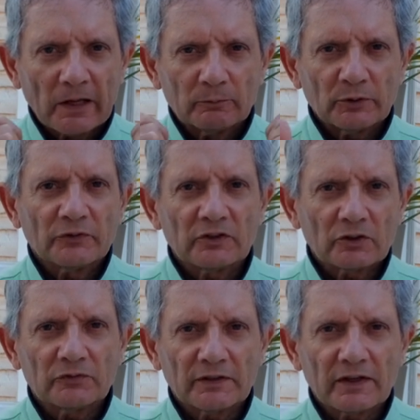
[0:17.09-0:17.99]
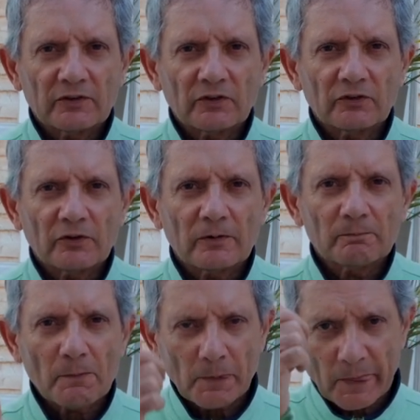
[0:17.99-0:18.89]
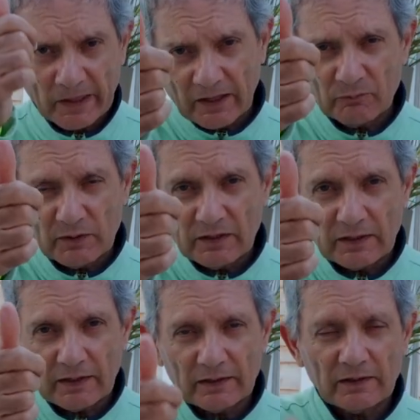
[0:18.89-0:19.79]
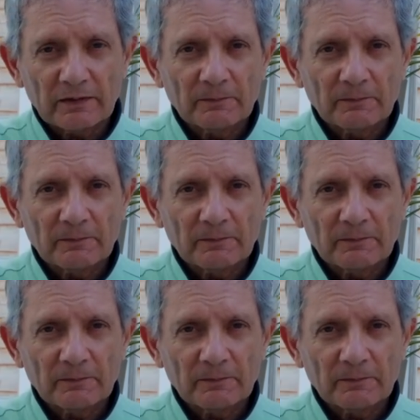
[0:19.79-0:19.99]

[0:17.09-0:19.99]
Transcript: put the notifications on, give me a like.